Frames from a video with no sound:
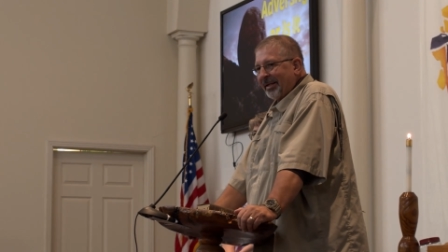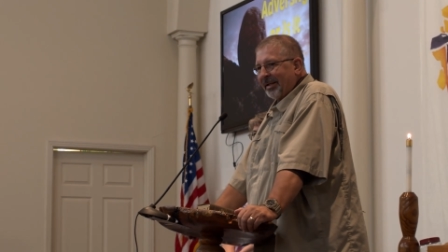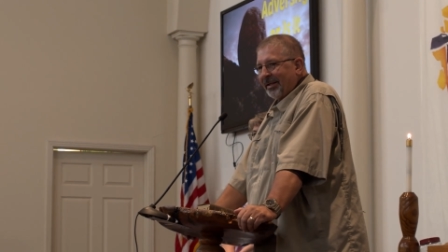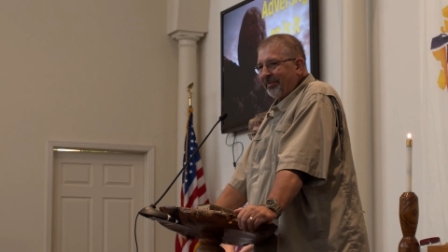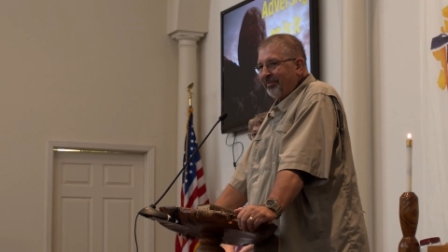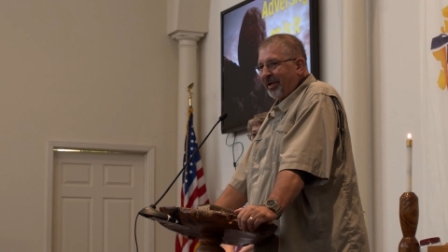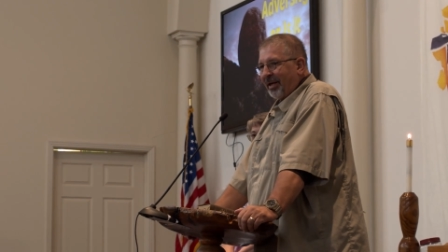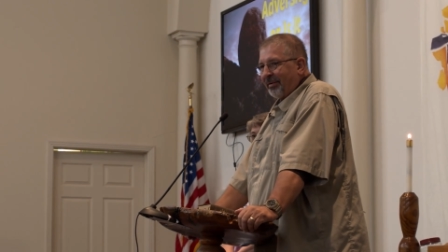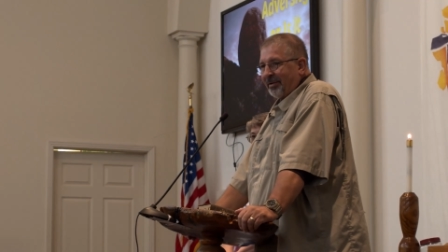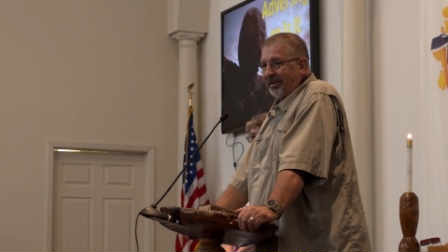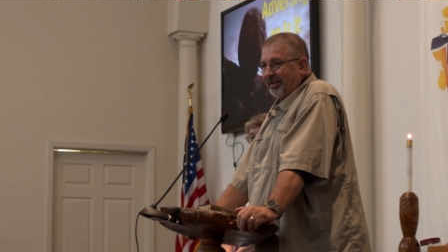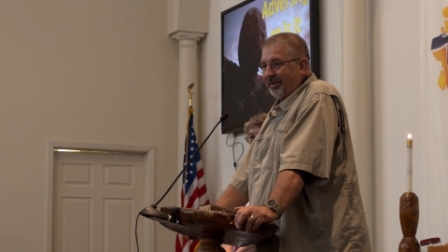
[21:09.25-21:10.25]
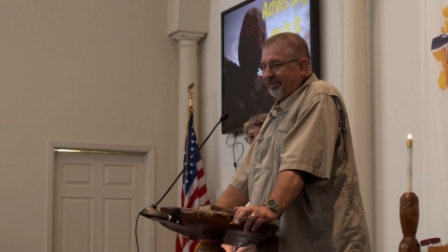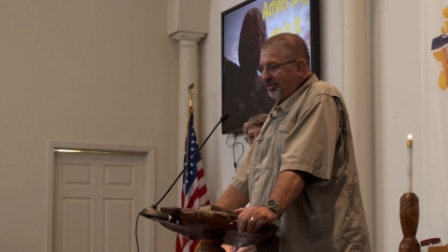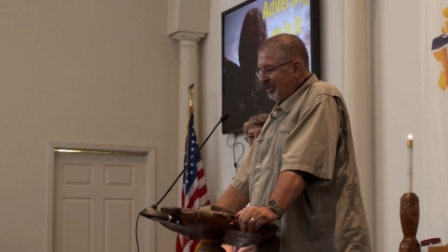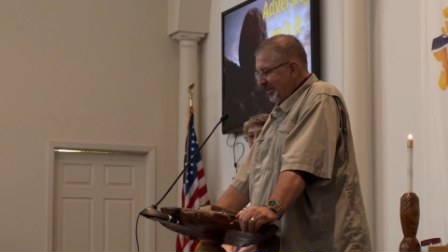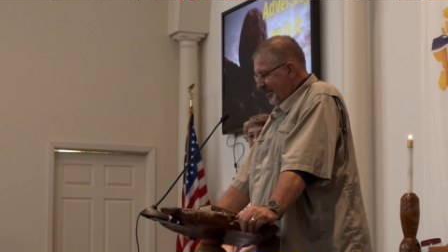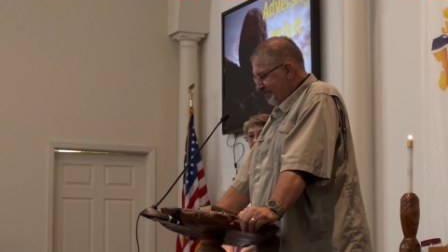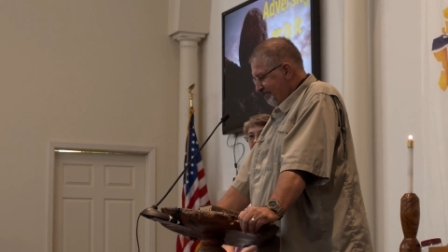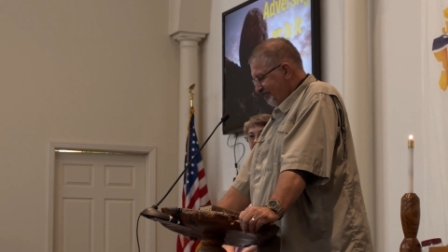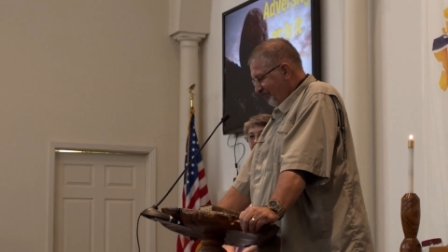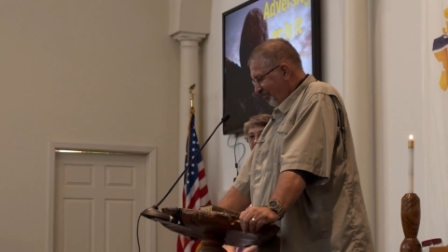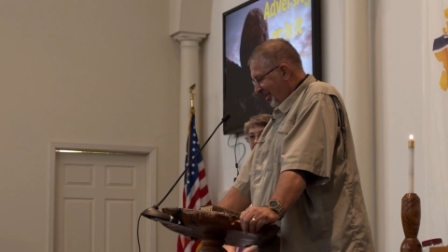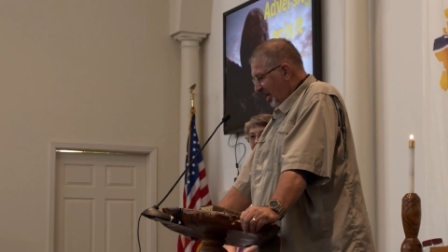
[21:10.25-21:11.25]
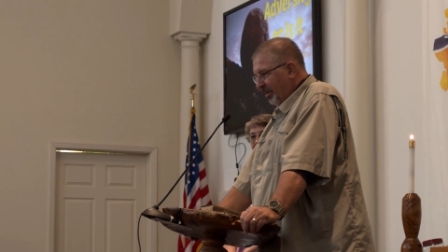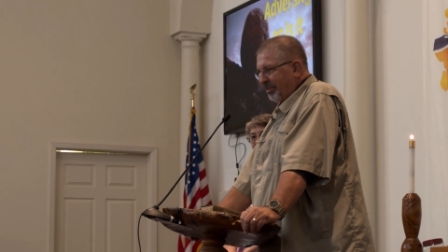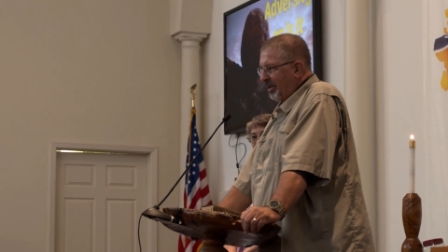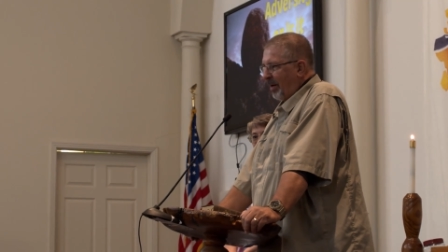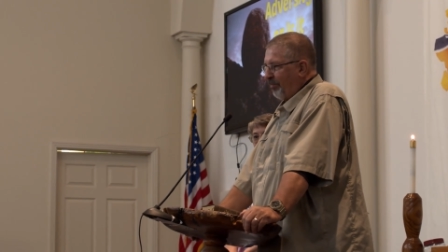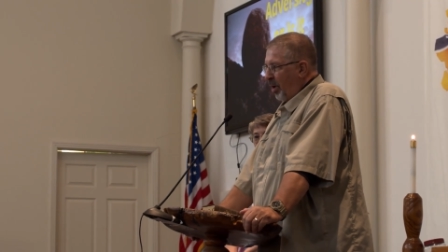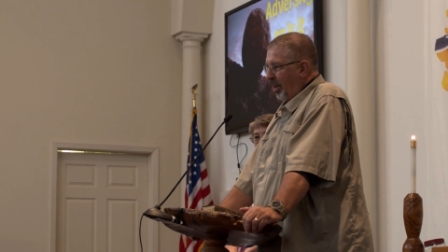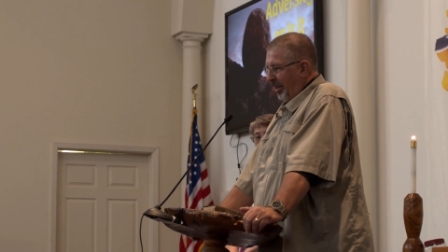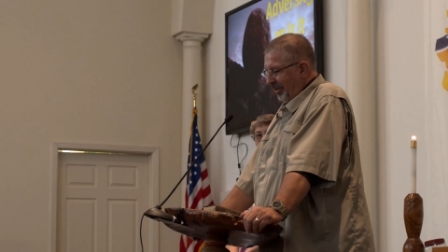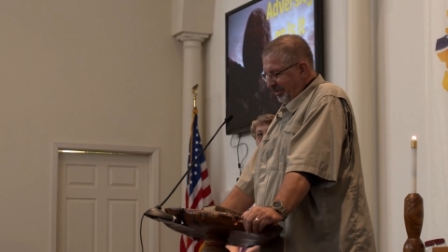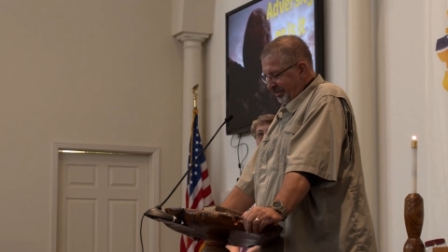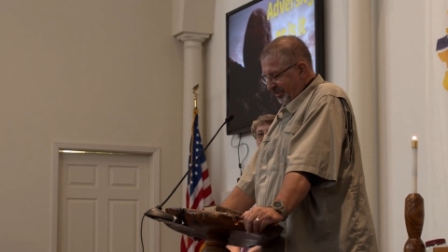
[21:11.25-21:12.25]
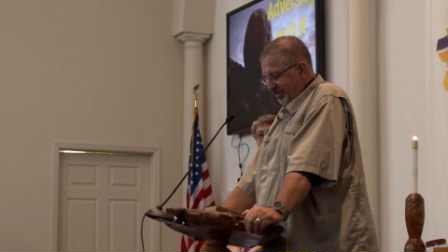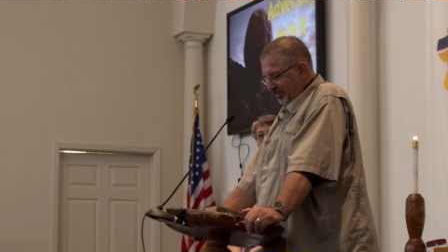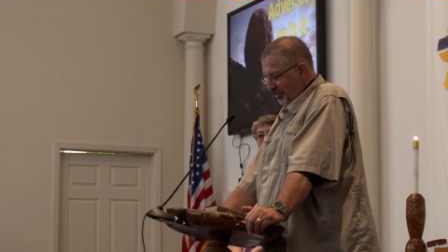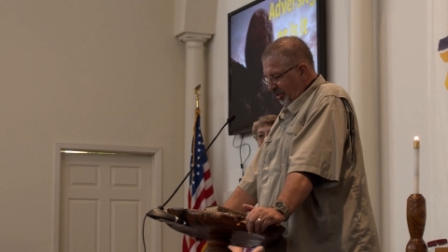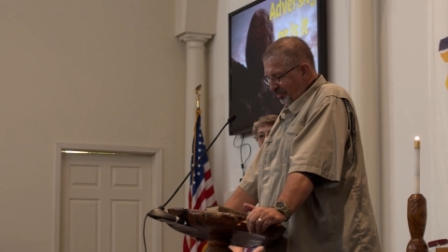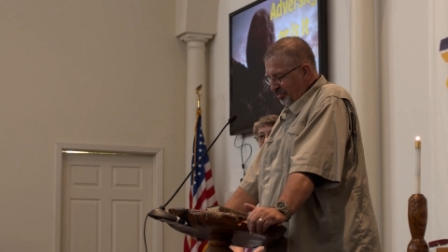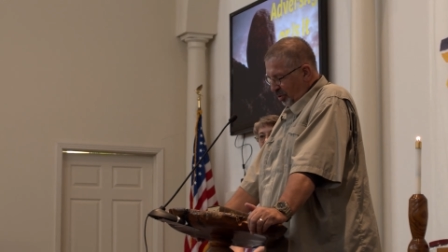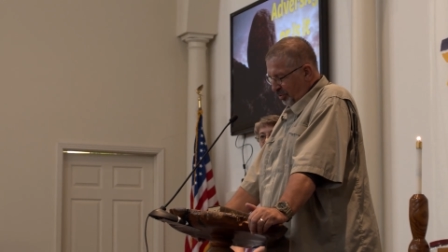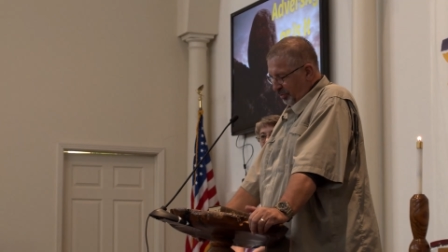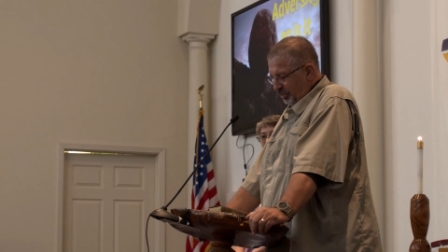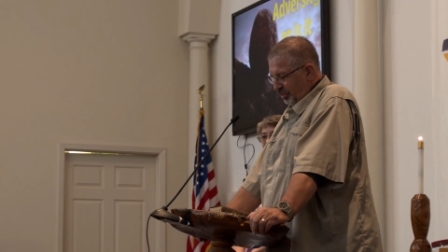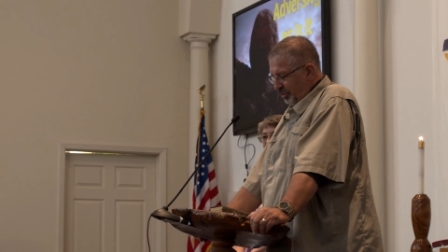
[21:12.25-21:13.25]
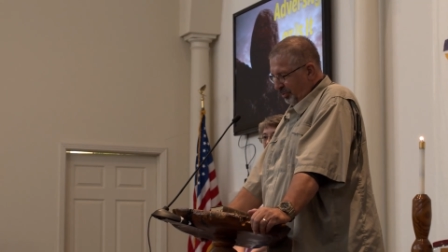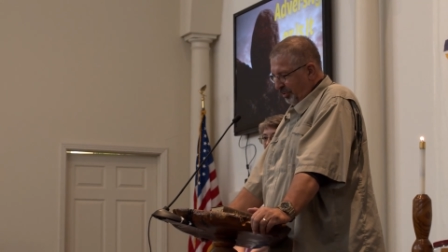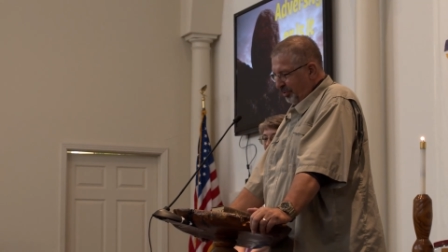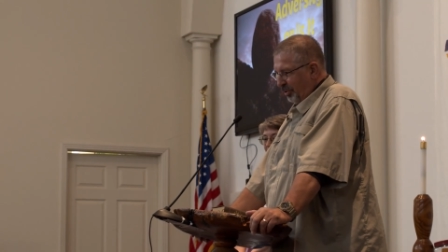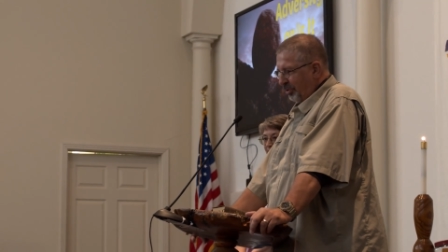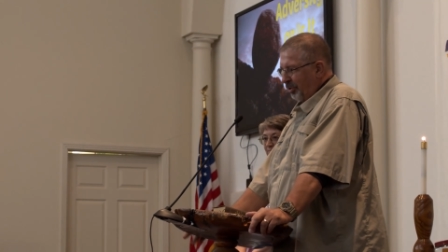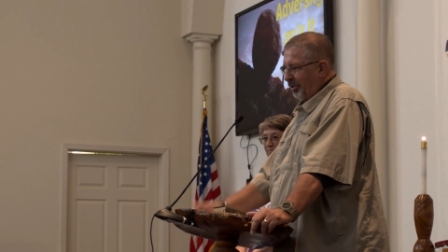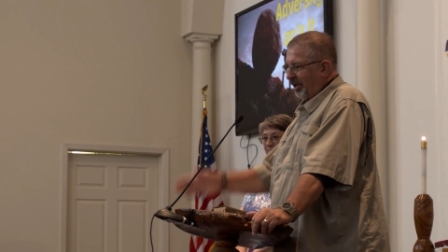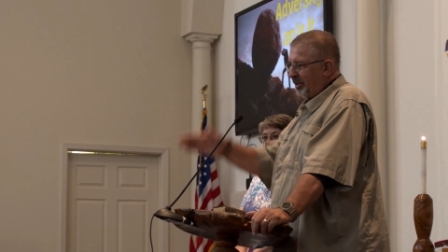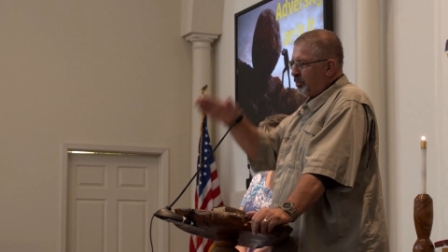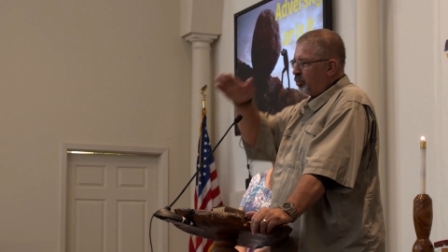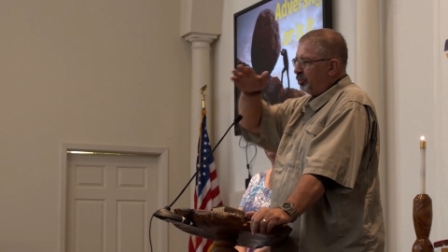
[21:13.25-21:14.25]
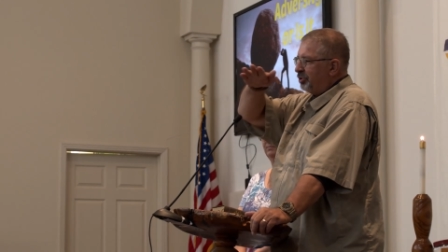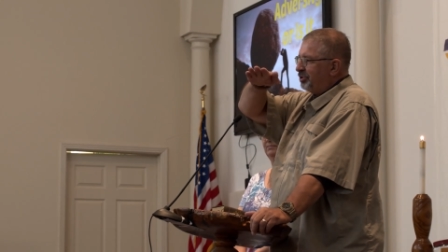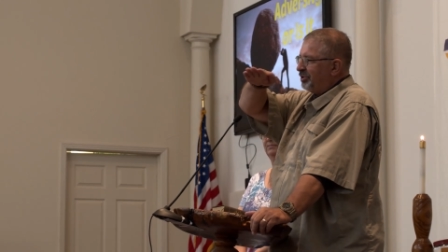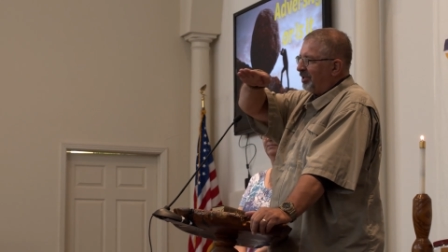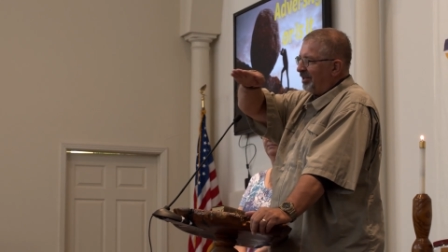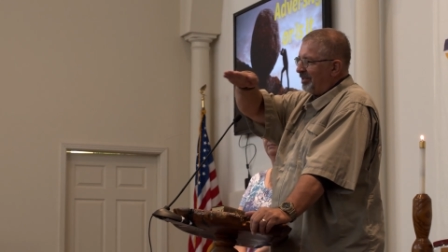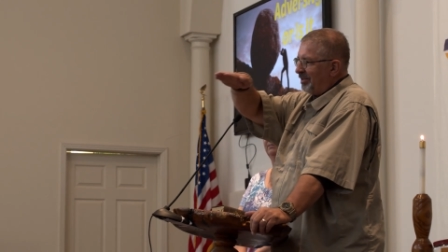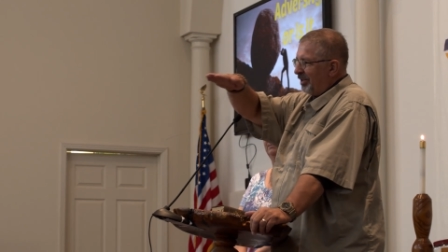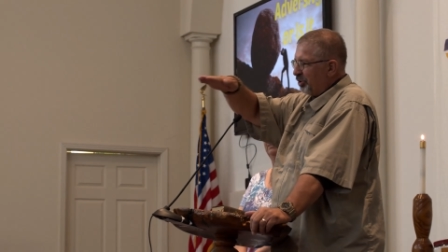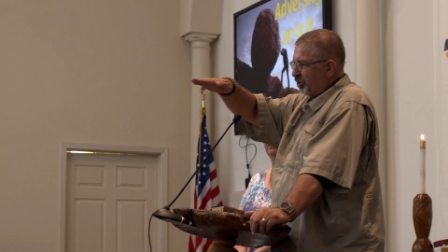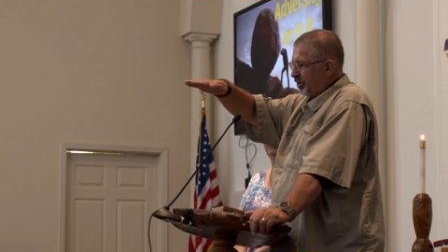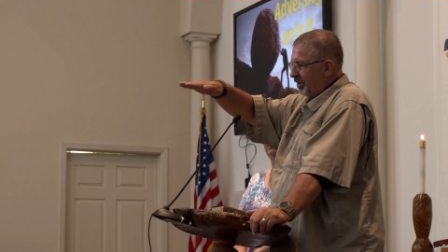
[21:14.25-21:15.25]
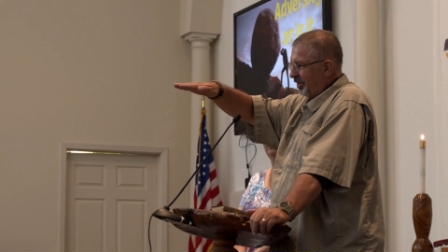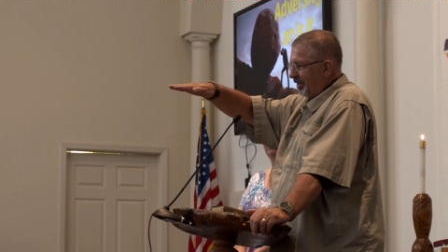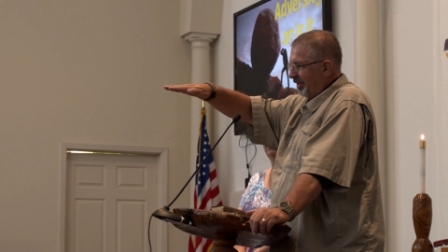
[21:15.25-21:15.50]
Uh, and um, now Paula, in the middle, oh, good Lord, no, her life was like this.